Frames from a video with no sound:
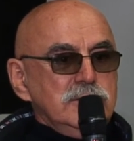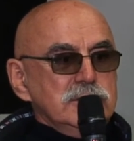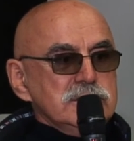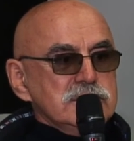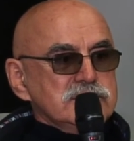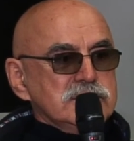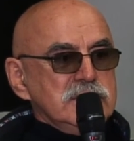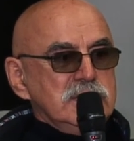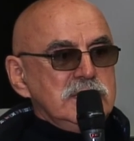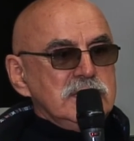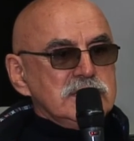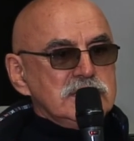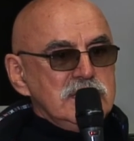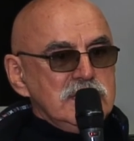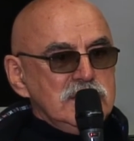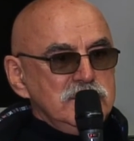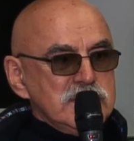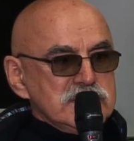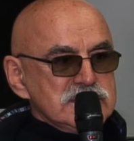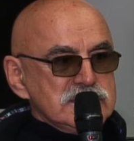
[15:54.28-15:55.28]
with
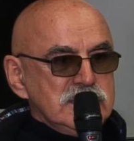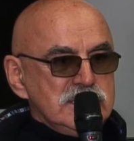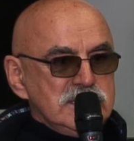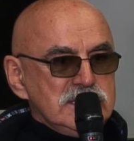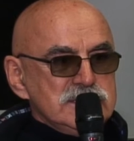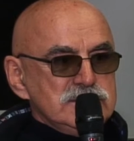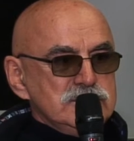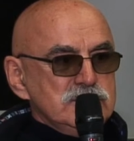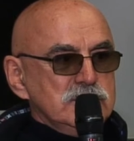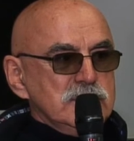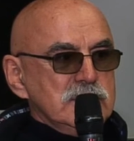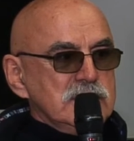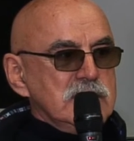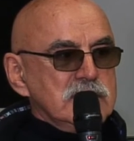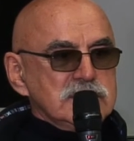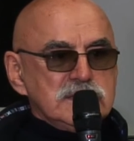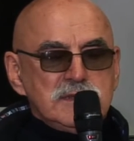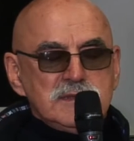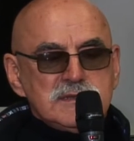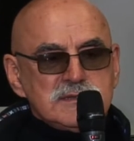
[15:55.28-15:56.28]
him um, on, on,
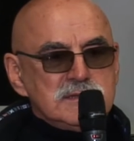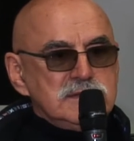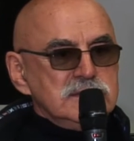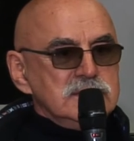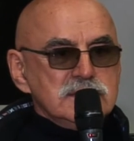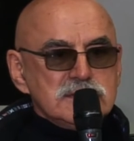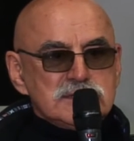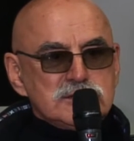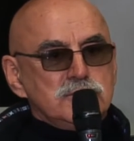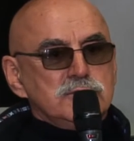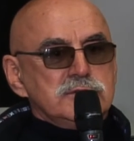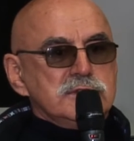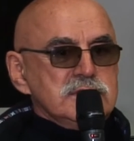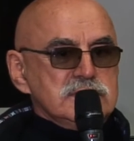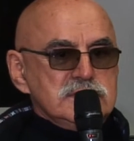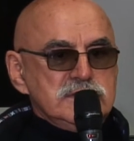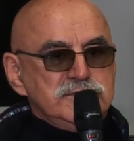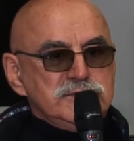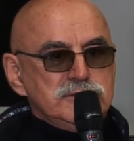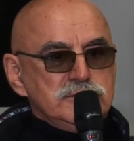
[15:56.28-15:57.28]
the, on this
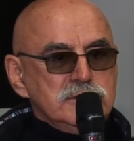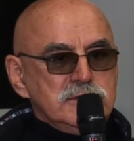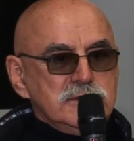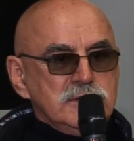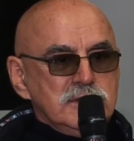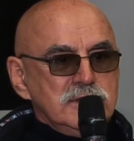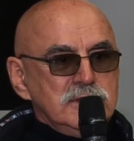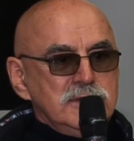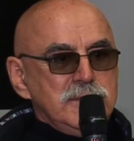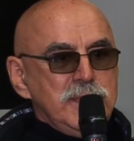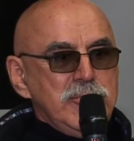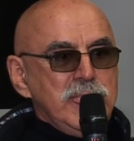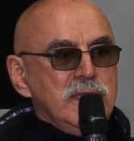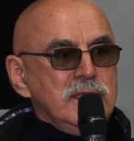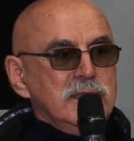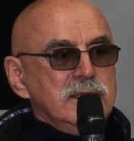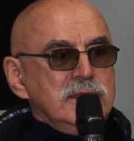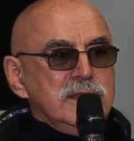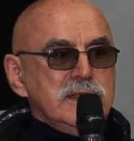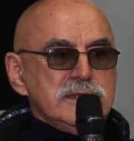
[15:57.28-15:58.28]
topic, and I
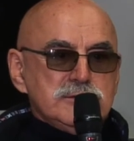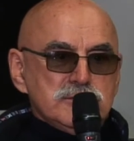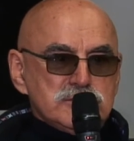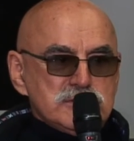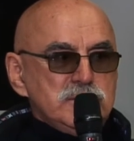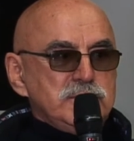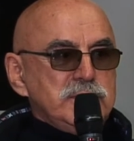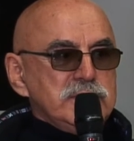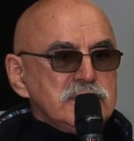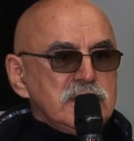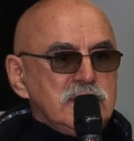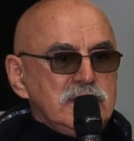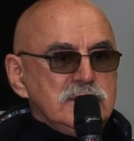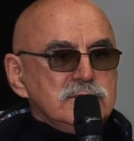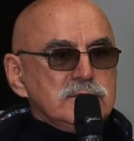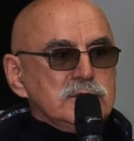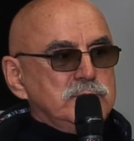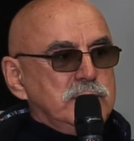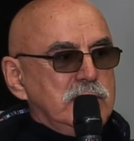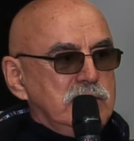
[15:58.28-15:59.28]
told him that
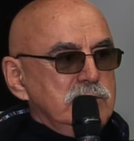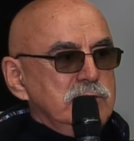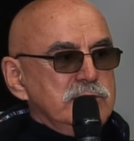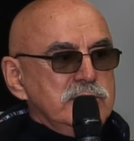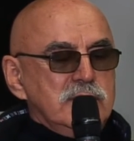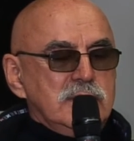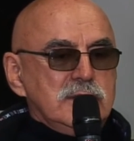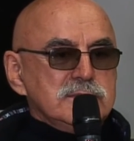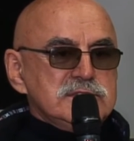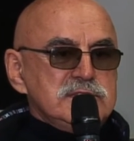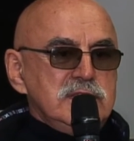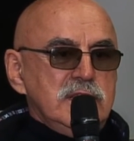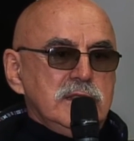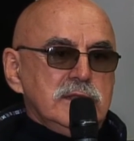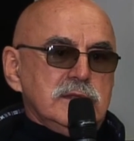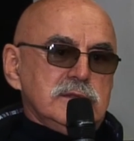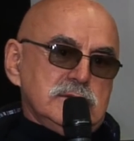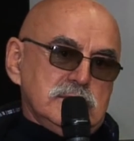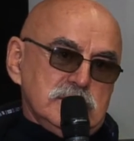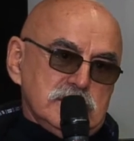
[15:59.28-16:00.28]
uh,
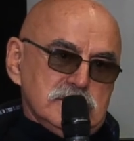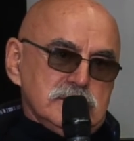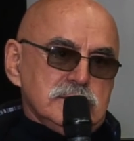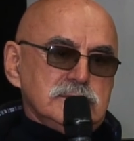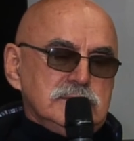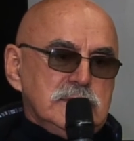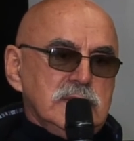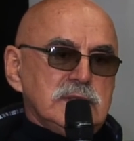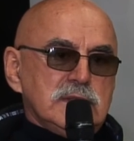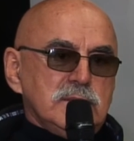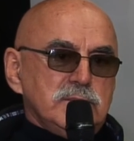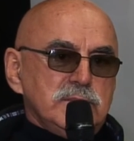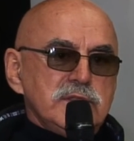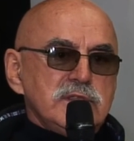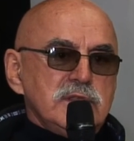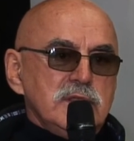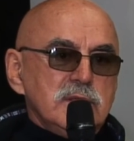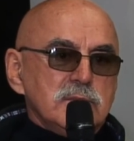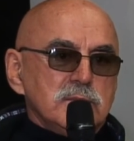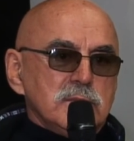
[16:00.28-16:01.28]
uh, his
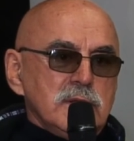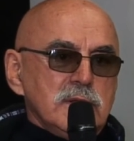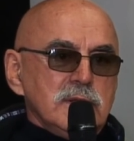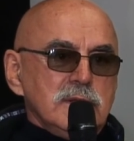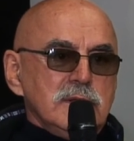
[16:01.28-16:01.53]
opinion